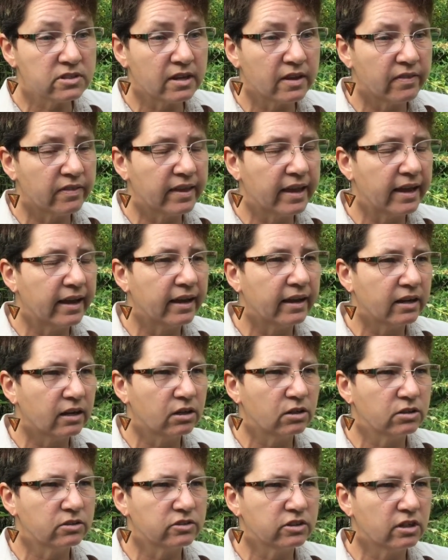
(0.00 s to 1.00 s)
and that
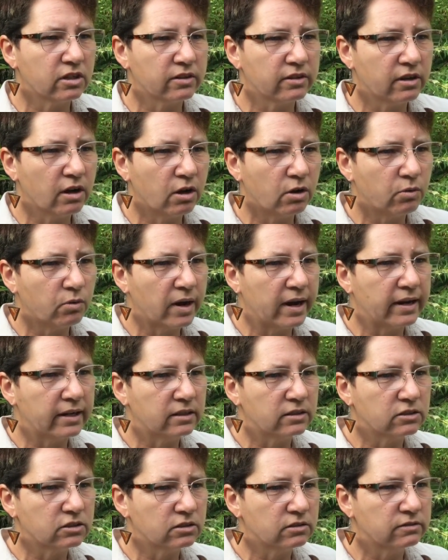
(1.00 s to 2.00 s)
includes the whole
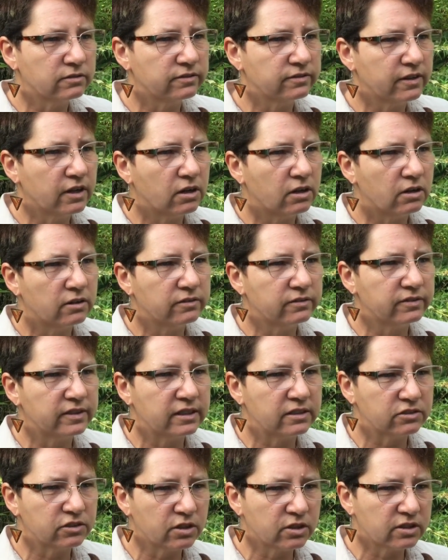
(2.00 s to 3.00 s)
range of
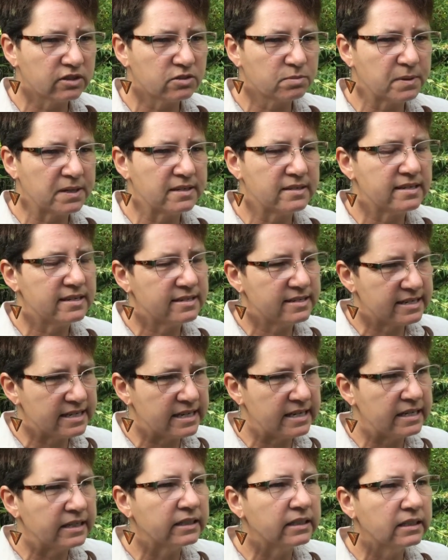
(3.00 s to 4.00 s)
exotic species,
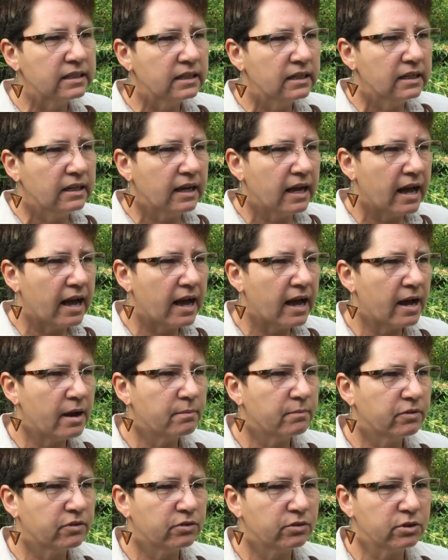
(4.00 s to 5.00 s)
deer,
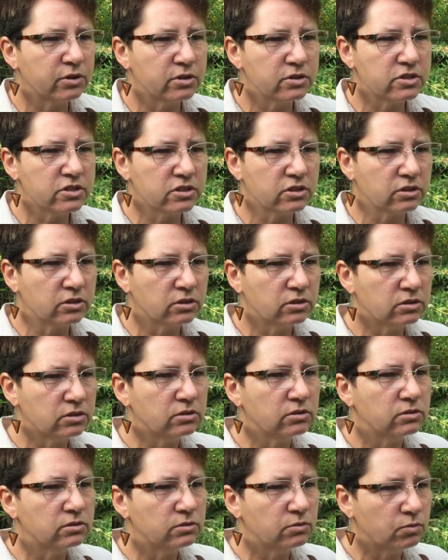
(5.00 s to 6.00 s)
through
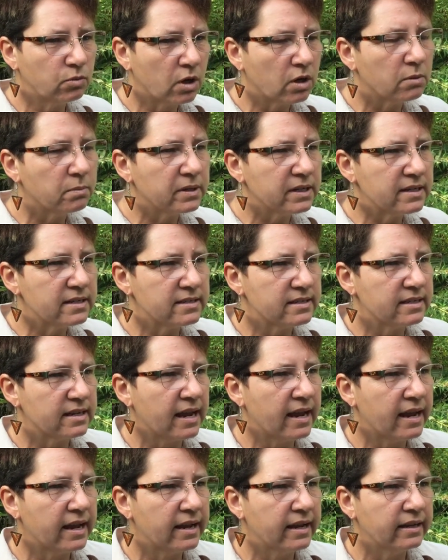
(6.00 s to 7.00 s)
to wallabies
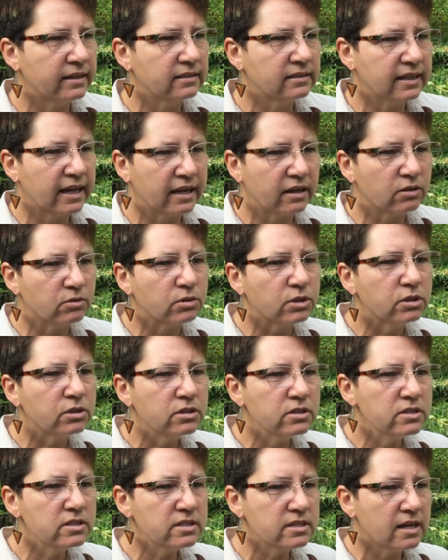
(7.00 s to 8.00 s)
and
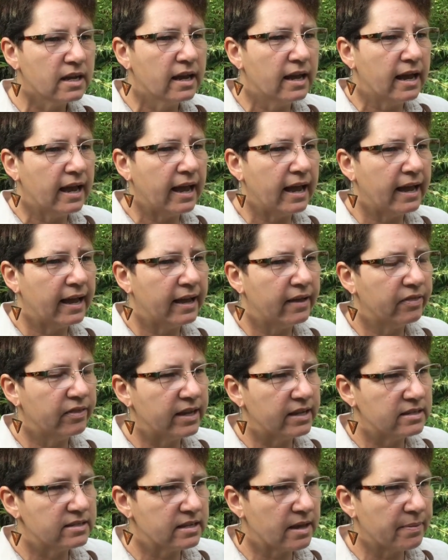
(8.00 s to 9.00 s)
kangaroos, and
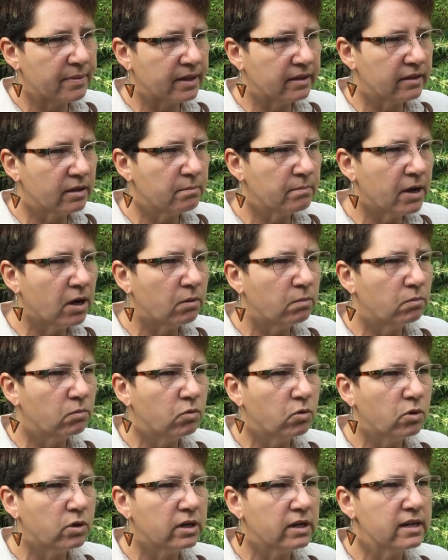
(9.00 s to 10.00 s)
that's something that Melbourne
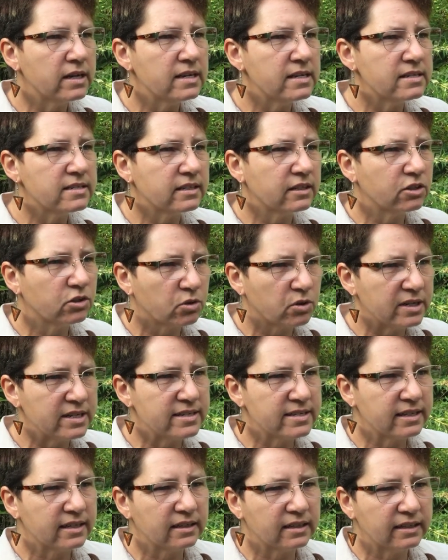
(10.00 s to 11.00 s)
Water is
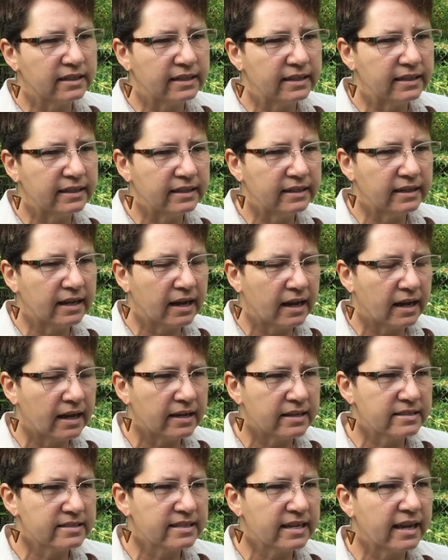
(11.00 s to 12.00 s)
increasingly
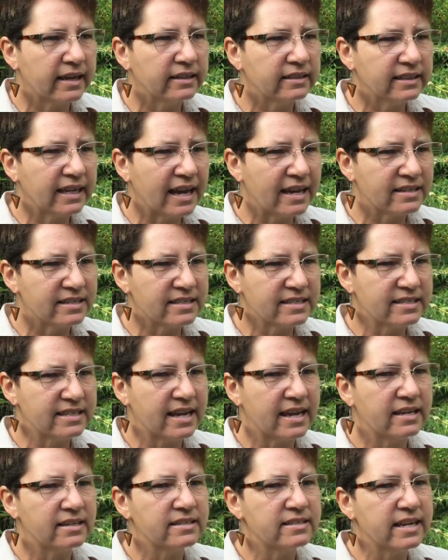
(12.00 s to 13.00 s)
starting to
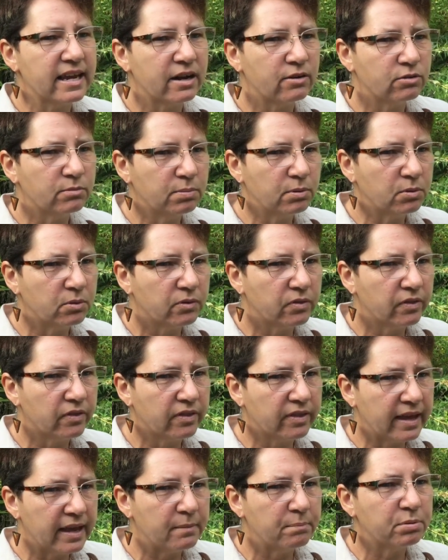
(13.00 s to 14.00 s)
understand, is how important
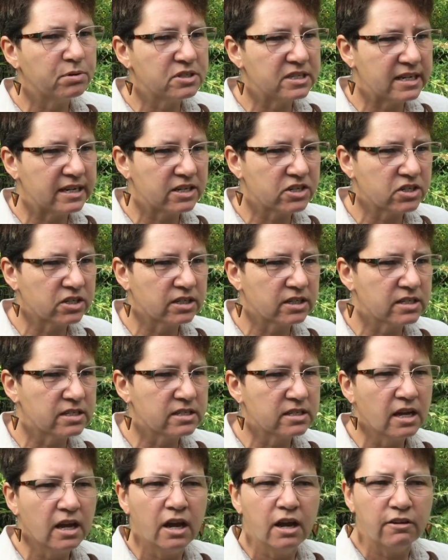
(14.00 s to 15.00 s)
that protection is
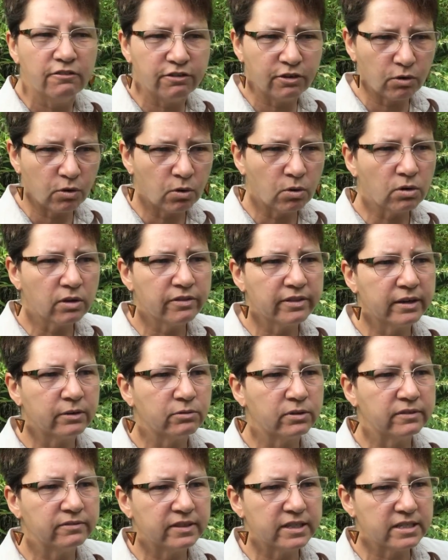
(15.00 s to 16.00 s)
for all of their
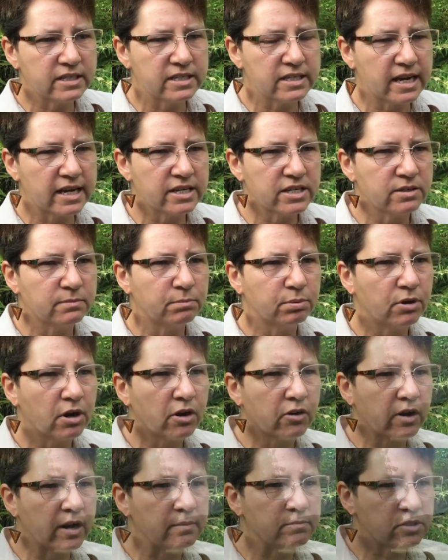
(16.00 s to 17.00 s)
revegetation
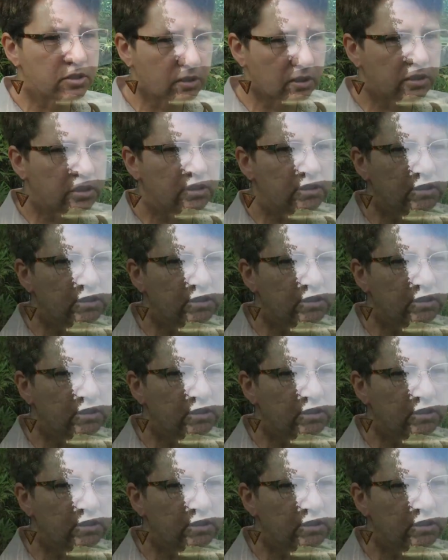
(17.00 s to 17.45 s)
programs, not just